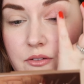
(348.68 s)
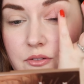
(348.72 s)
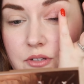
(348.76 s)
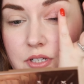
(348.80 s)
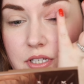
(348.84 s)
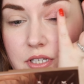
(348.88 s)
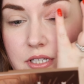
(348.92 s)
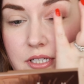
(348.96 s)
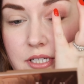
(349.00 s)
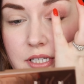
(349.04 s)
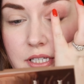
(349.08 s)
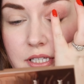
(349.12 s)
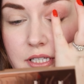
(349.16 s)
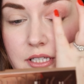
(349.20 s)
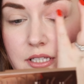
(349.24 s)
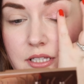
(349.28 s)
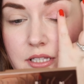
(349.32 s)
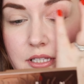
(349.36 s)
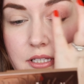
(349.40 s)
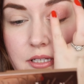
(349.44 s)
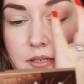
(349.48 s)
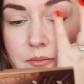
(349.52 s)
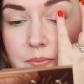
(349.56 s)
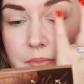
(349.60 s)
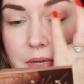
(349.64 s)
So
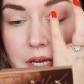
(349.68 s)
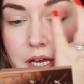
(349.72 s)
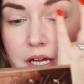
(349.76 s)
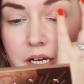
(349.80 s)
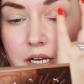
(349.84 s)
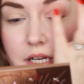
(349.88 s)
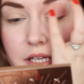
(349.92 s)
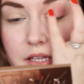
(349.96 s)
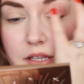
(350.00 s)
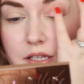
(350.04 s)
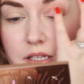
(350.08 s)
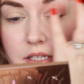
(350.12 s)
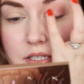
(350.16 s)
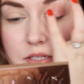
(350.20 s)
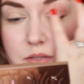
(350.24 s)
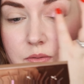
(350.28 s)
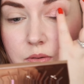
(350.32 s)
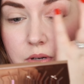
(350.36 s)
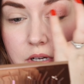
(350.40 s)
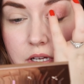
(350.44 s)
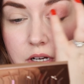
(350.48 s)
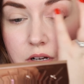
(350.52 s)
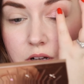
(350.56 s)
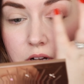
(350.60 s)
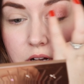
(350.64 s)
just patting this
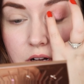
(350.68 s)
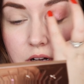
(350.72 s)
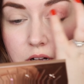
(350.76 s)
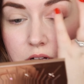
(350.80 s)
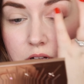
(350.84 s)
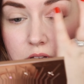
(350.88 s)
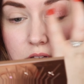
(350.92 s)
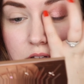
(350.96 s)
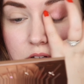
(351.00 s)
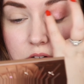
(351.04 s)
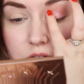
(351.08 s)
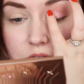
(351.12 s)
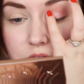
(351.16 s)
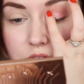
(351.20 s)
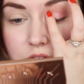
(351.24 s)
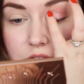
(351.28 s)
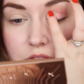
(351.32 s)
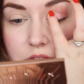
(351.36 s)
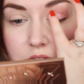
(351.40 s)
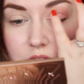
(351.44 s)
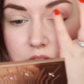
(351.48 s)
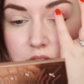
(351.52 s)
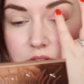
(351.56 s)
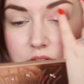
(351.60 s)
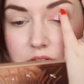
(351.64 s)
one all over
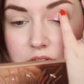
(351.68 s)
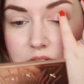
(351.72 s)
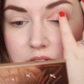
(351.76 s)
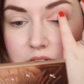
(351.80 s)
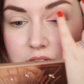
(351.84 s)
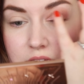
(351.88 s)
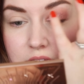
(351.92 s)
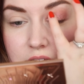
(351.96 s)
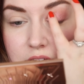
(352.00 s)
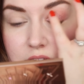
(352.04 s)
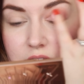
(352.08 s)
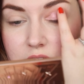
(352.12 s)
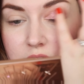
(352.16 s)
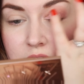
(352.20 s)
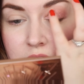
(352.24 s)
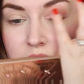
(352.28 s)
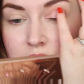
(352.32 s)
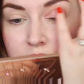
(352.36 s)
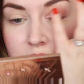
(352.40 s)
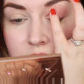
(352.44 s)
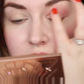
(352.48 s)
the lid.